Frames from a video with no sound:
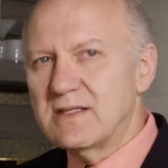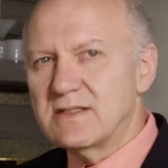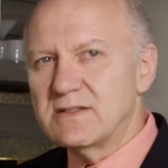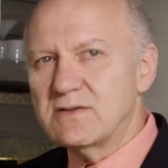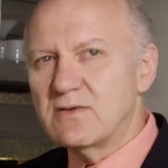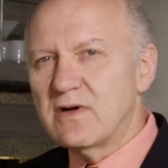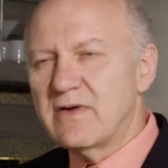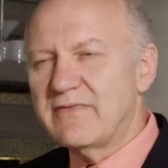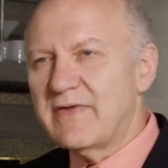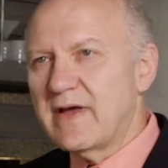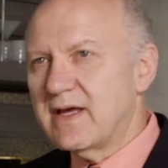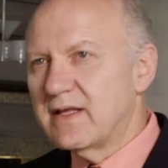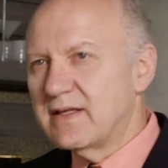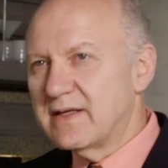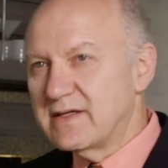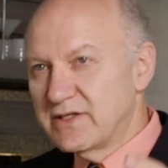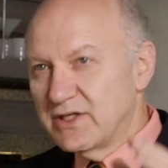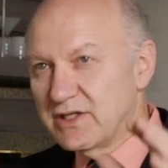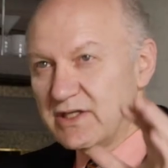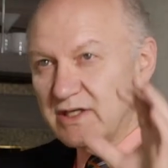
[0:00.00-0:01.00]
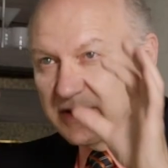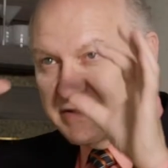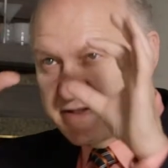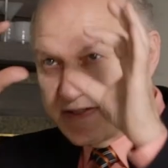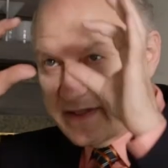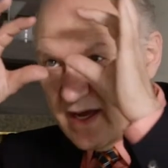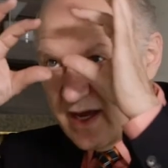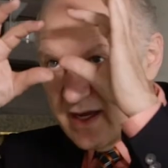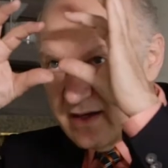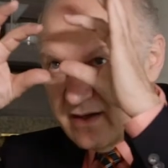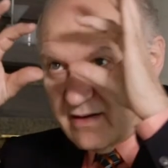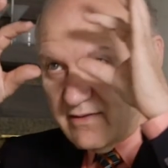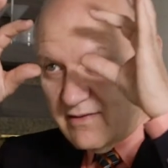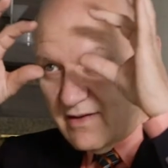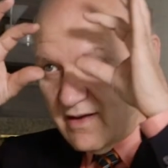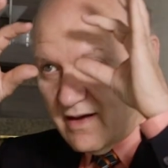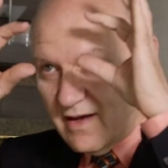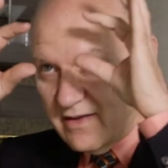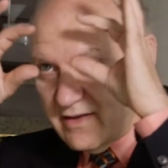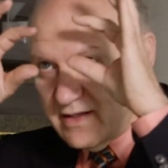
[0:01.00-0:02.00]
It's sort of like a, there's a little sign
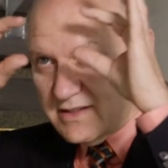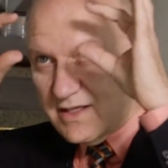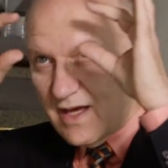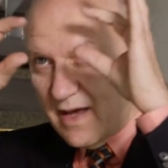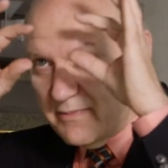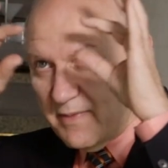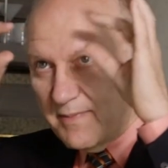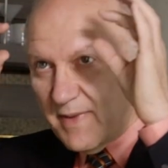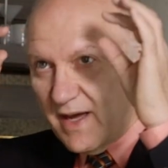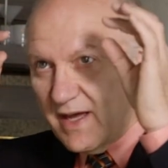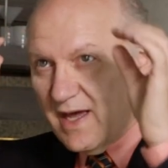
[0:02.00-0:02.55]
on the top of my